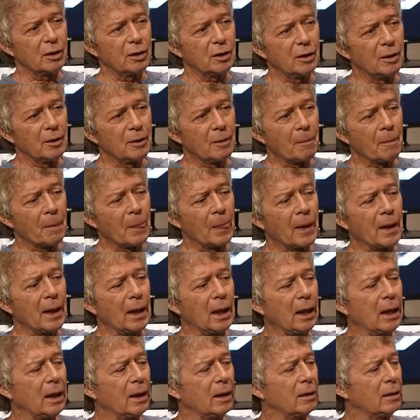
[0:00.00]
mm-hmm.
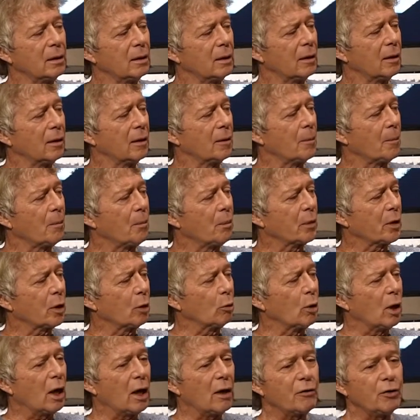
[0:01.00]
and um,
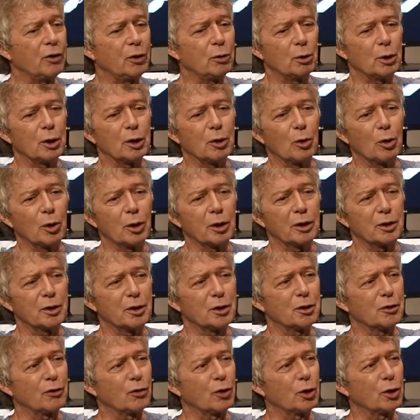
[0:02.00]
Raffi recorded
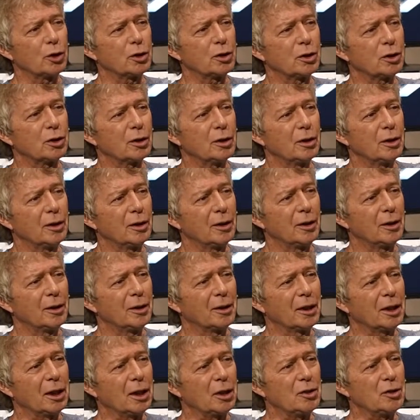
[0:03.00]
his first
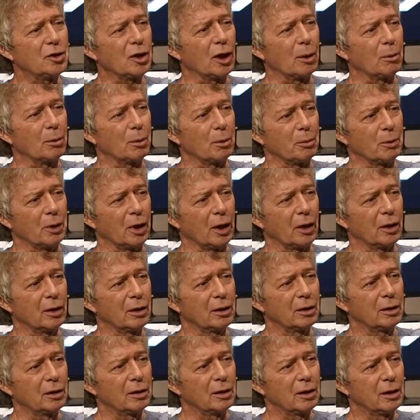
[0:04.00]
kids album
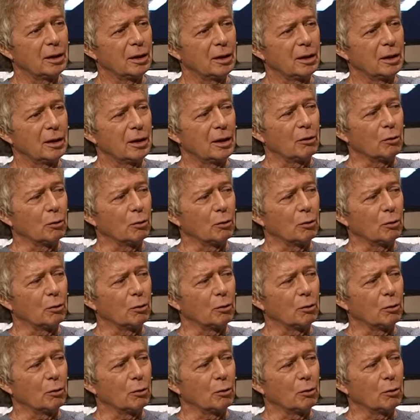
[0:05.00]
there. That's great.